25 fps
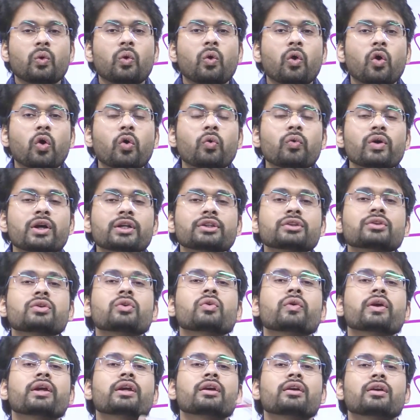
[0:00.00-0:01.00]

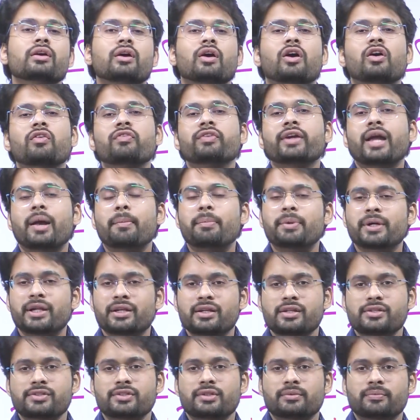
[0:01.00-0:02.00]
overthrowing of
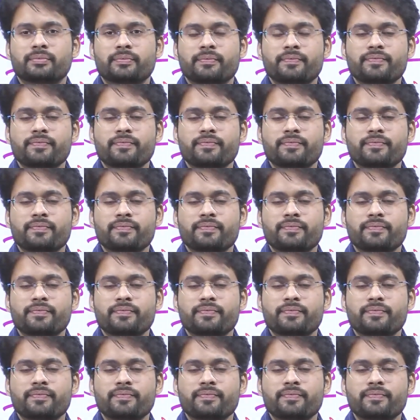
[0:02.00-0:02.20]
capitalism.